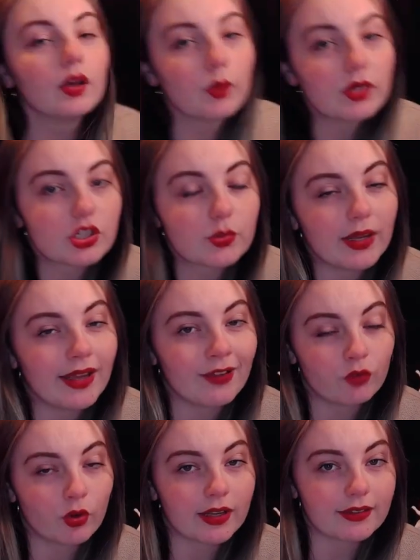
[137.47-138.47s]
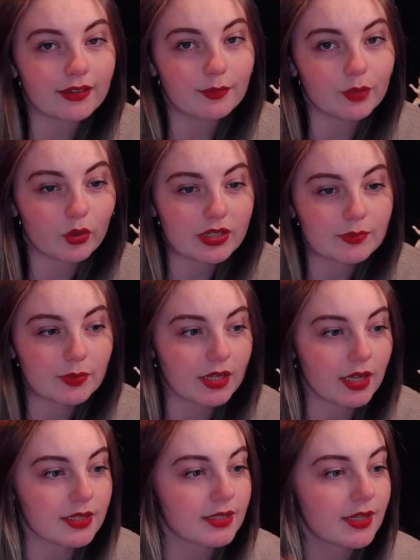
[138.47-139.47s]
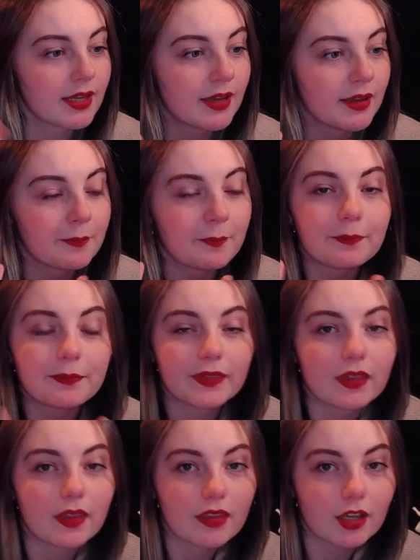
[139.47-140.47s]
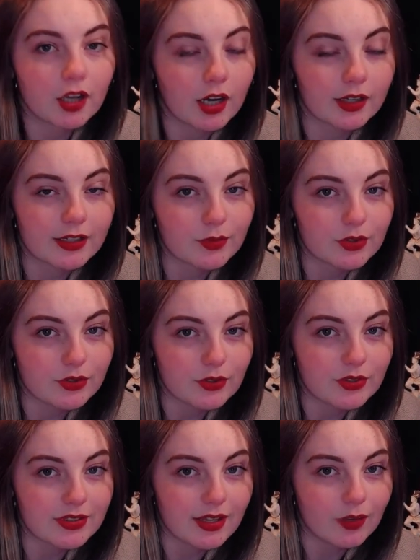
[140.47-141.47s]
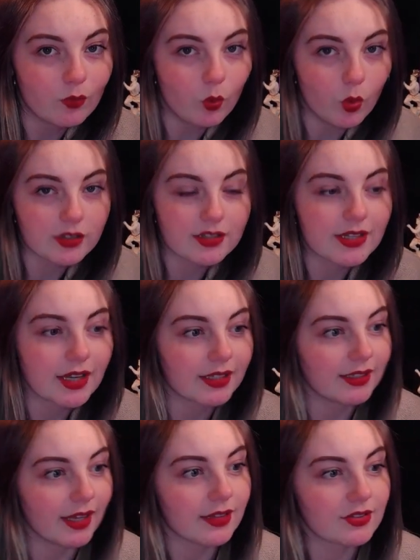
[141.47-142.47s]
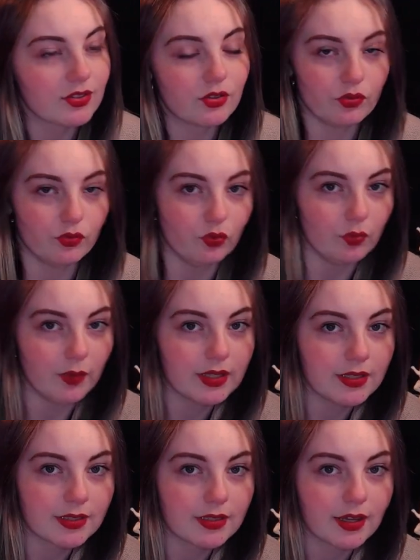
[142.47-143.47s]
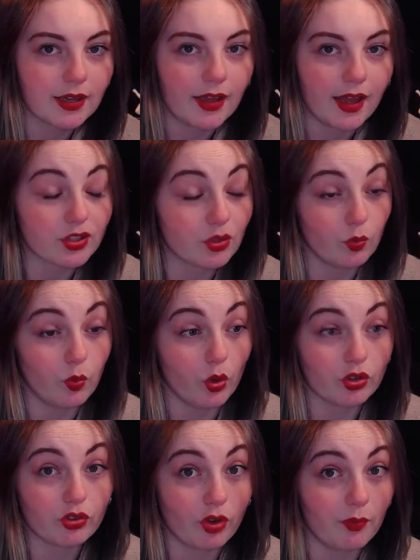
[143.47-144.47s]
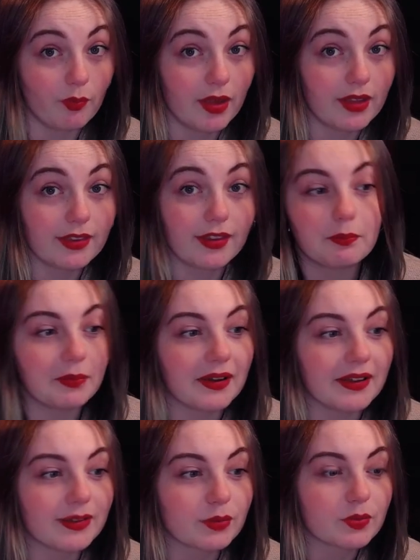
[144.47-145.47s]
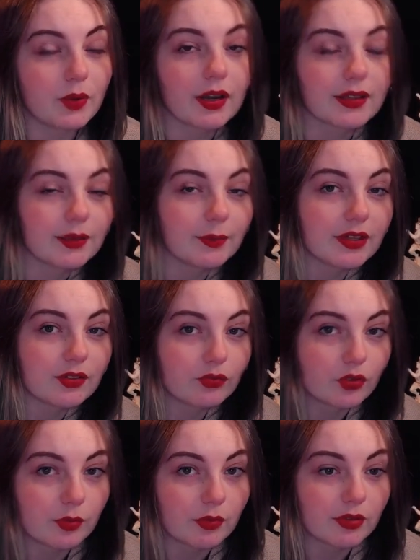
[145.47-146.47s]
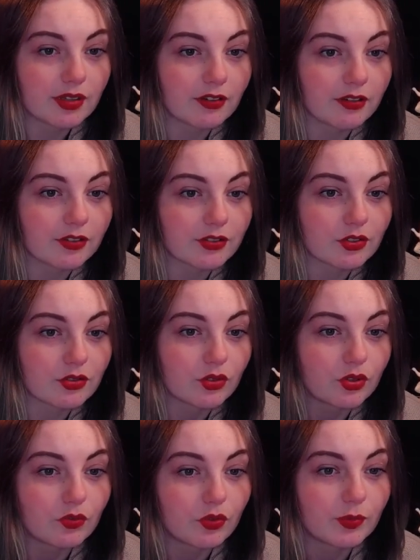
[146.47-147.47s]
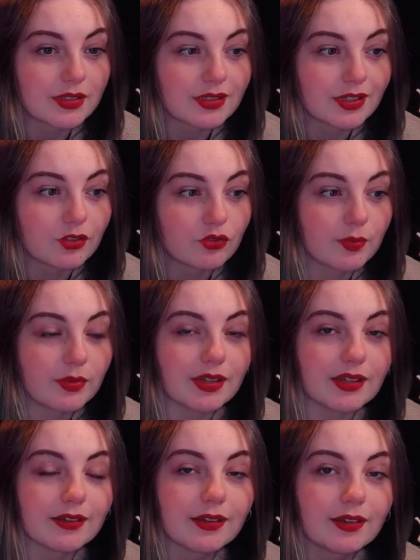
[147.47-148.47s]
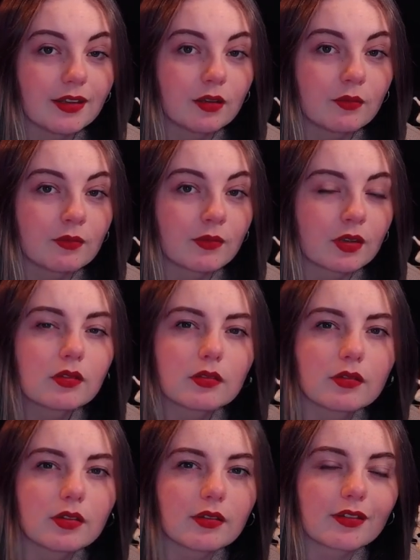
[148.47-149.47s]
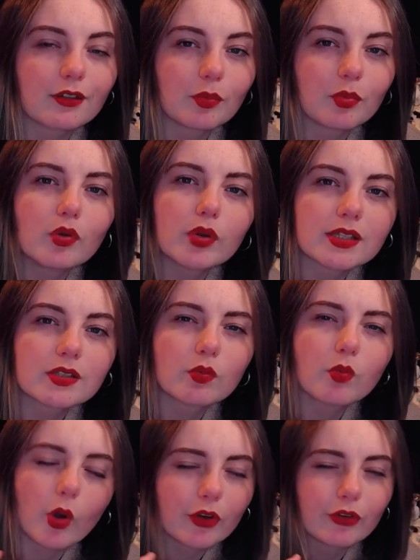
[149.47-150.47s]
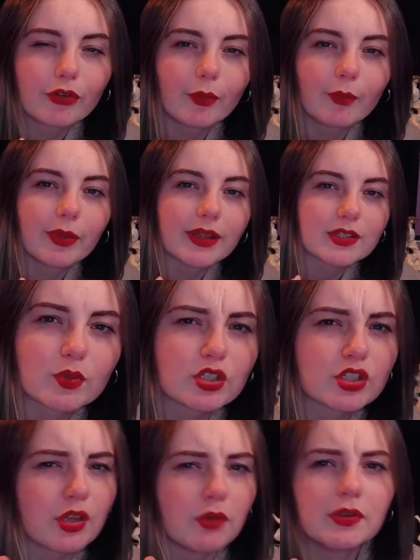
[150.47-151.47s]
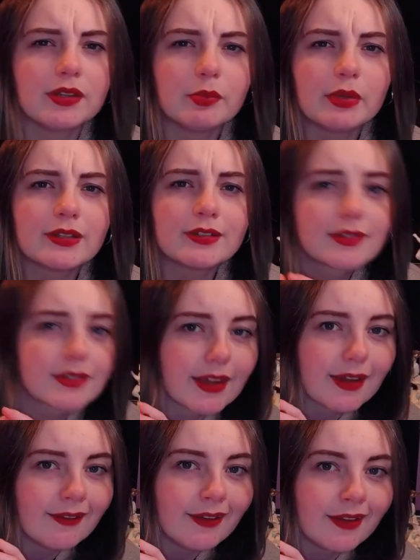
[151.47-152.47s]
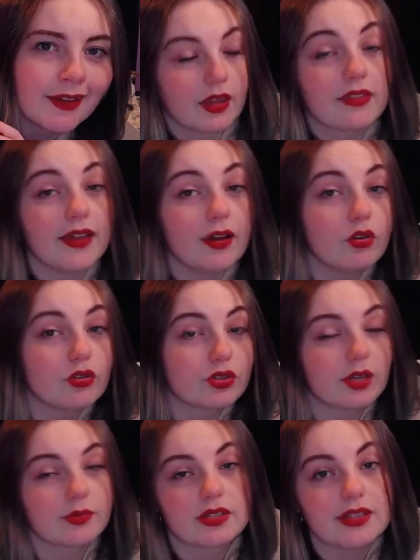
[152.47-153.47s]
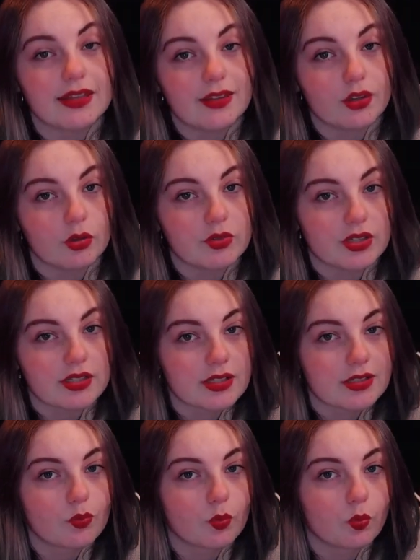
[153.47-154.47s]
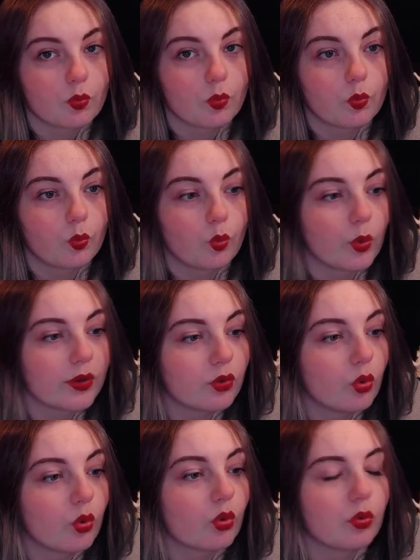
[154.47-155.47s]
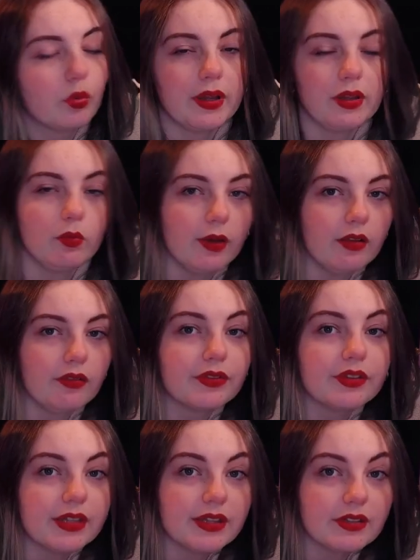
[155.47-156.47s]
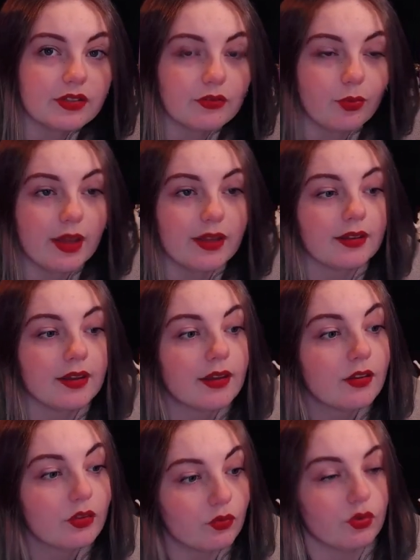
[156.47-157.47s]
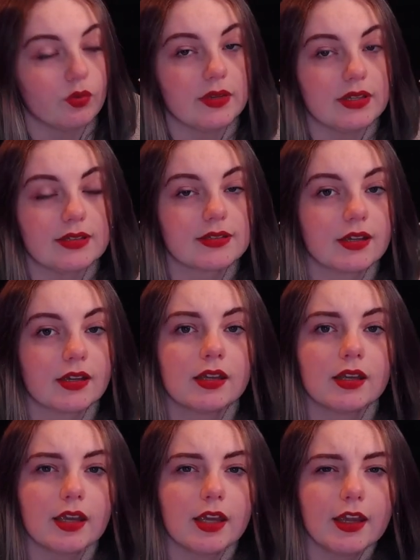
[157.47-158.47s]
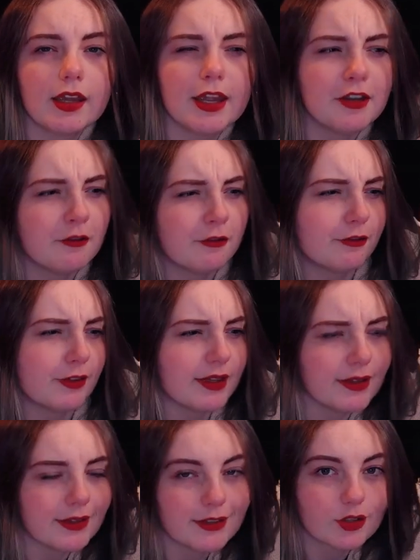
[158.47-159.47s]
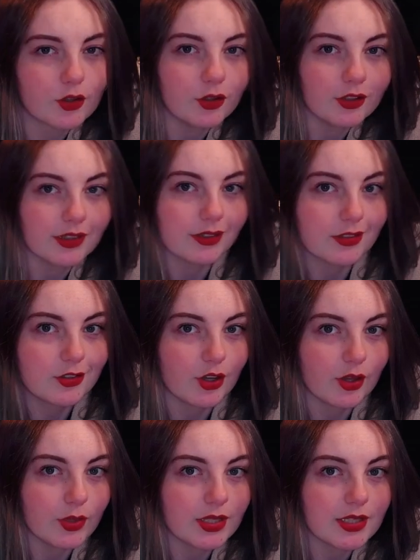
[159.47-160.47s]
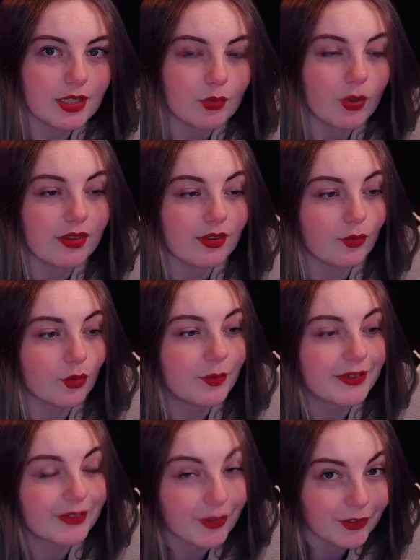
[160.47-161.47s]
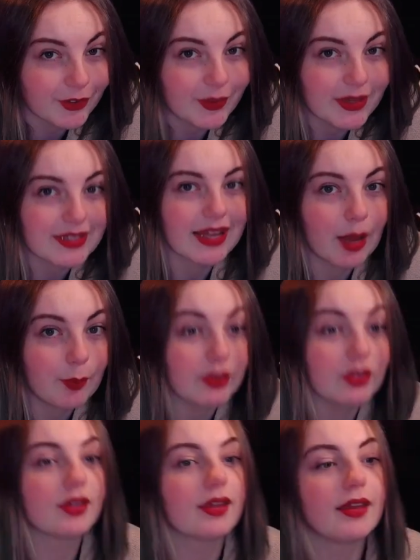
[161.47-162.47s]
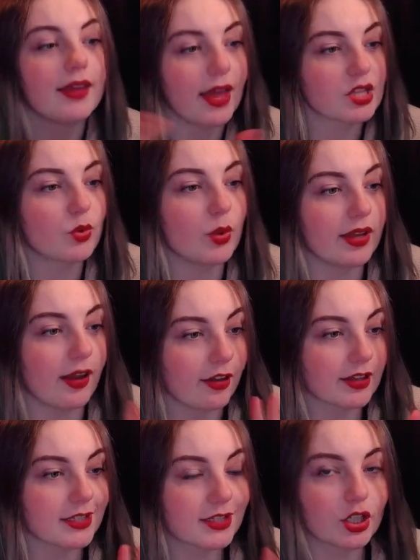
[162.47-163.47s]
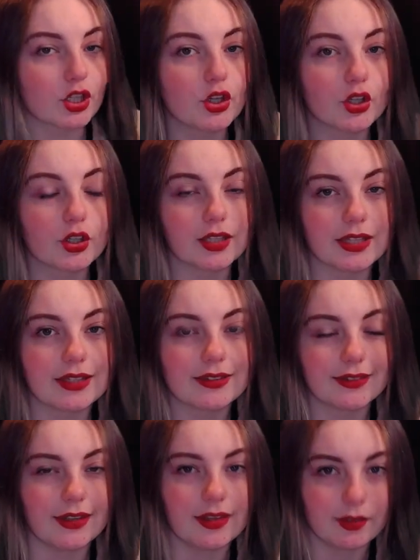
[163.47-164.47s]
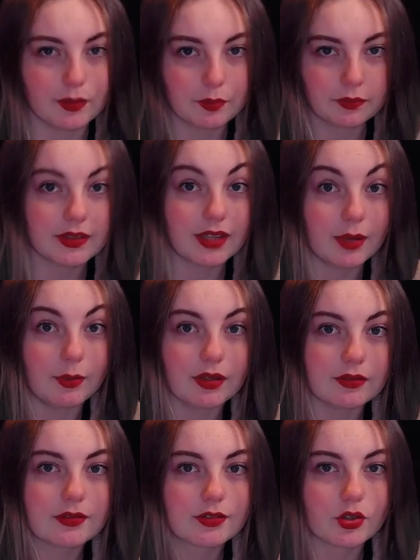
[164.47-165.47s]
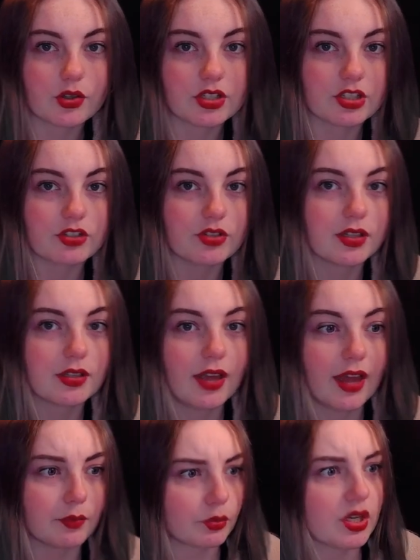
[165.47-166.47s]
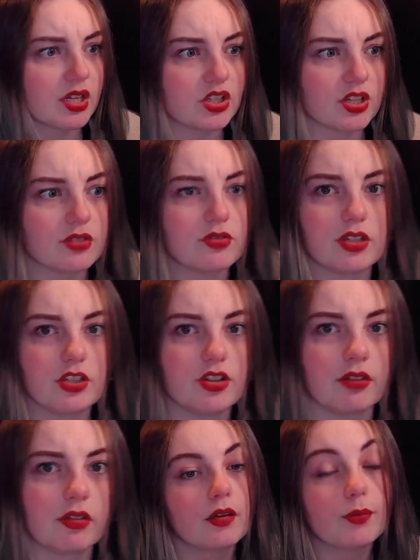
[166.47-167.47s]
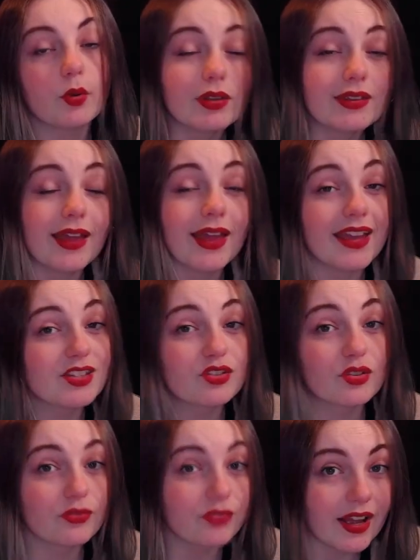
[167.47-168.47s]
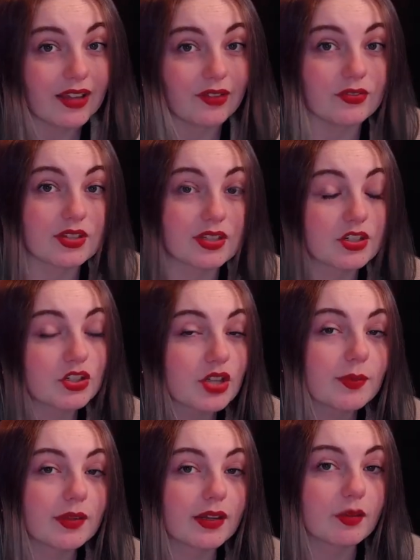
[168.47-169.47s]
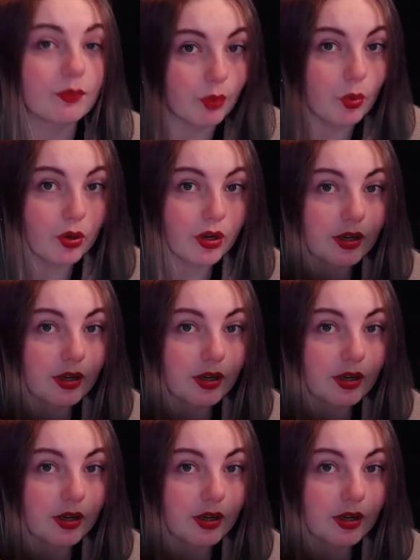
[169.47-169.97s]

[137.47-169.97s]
Which is quite ironic, to be honest, because the Carnyx was used in wars against the Romans as a war trumpet, but it was partly made of Roman materials, so the Romans contributed to their opponents' war trumpets, which sounded a bit scary. That also helps to date the objects, because we know quite well the dates of when the Romans invaded Scotland, shall we say. When the Roman conquest happened, it's quite a securely dated time in Scottish history and British history in general. But only the head survives, and it's shaped like a boar.